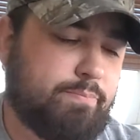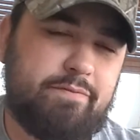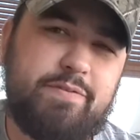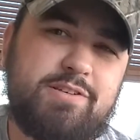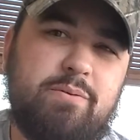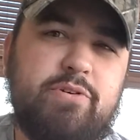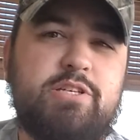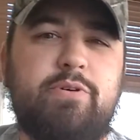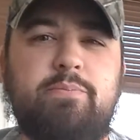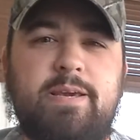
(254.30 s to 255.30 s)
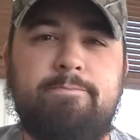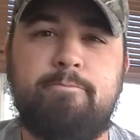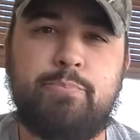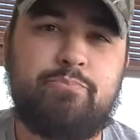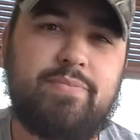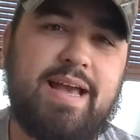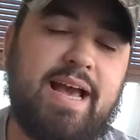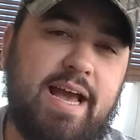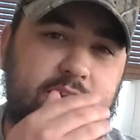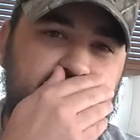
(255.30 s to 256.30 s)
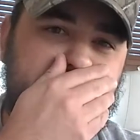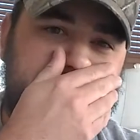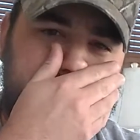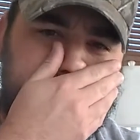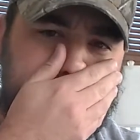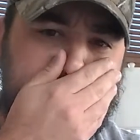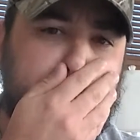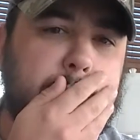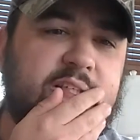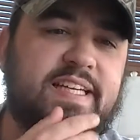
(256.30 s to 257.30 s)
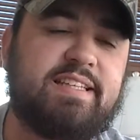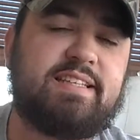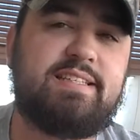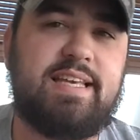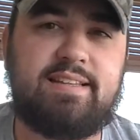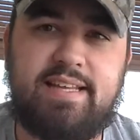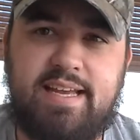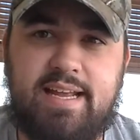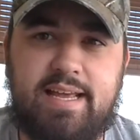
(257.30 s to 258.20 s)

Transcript: But for some reason with me, I just can't get it to stay lit.